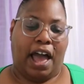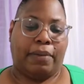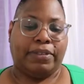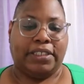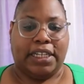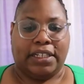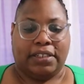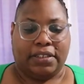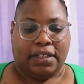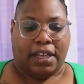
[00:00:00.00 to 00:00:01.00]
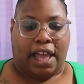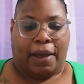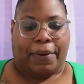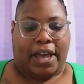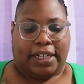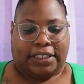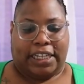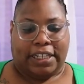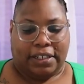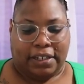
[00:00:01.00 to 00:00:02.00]
I'm kind of
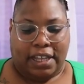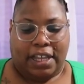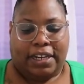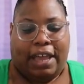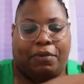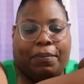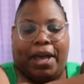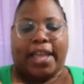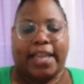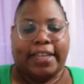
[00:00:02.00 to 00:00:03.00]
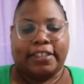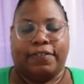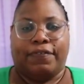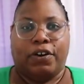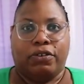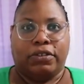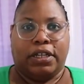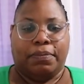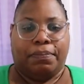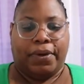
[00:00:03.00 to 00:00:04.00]
sitting, not with my hands
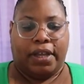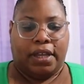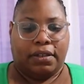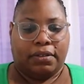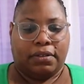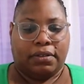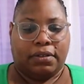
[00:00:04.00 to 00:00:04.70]
folded, but